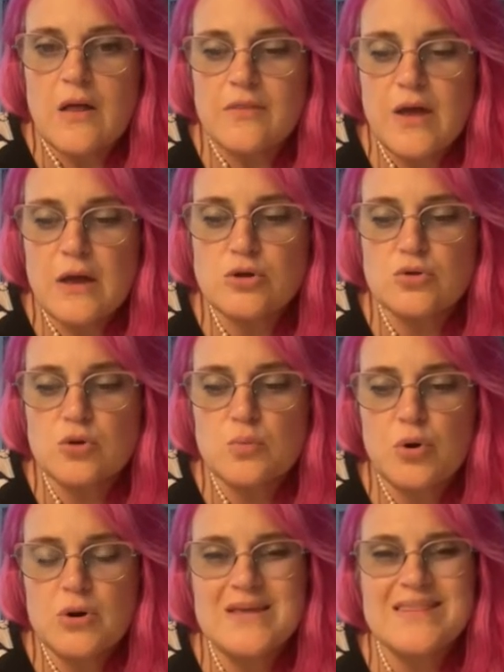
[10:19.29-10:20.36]
then you're
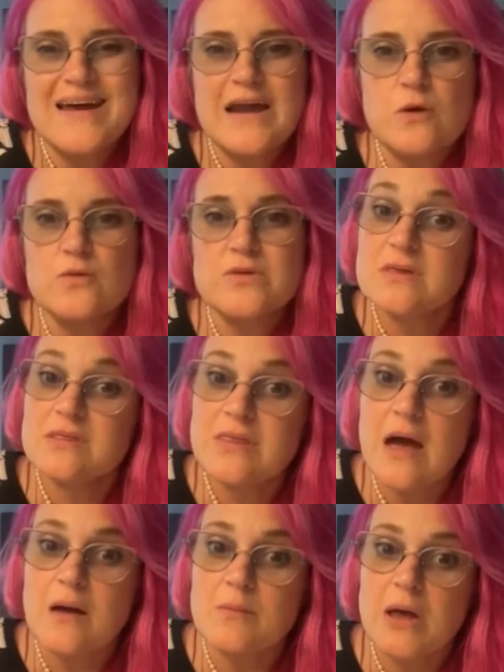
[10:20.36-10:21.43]
putting that out to
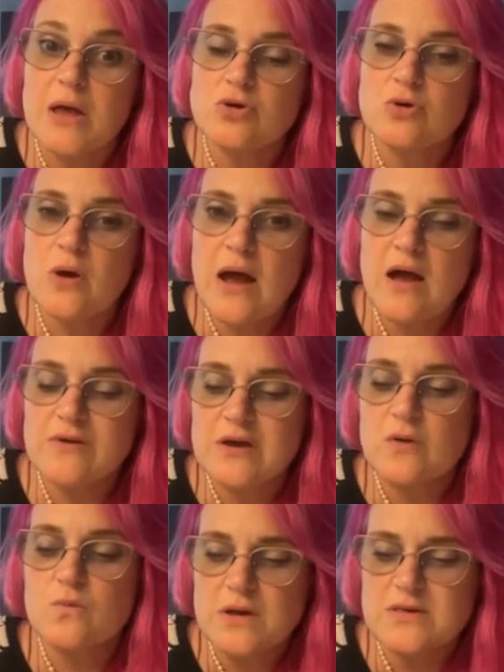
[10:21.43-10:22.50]
them and you're having
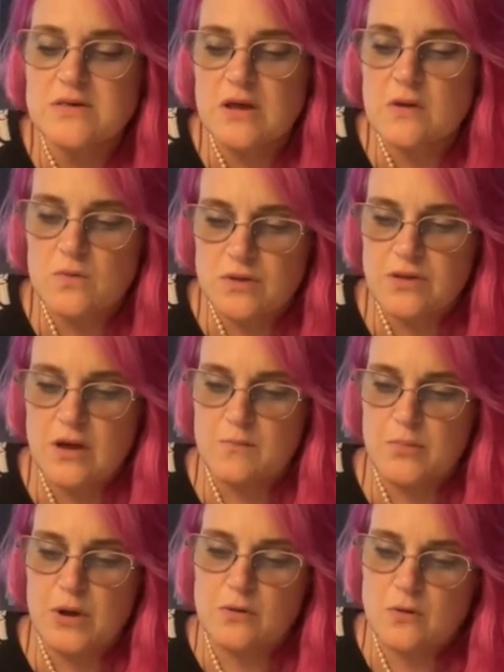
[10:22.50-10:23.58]
it resonate with them
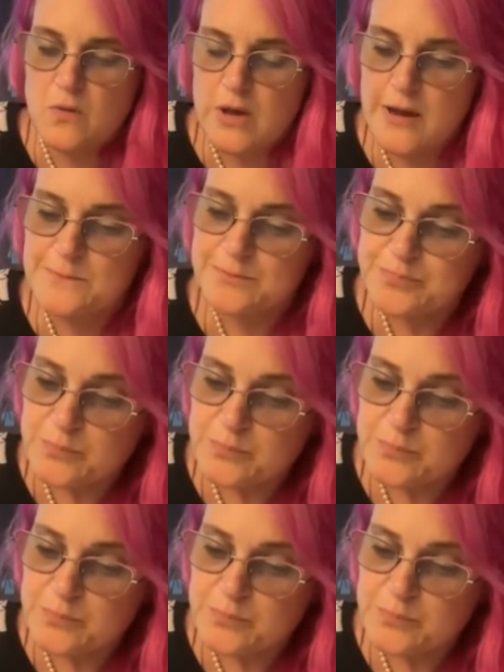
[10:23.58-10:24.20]
better, okay?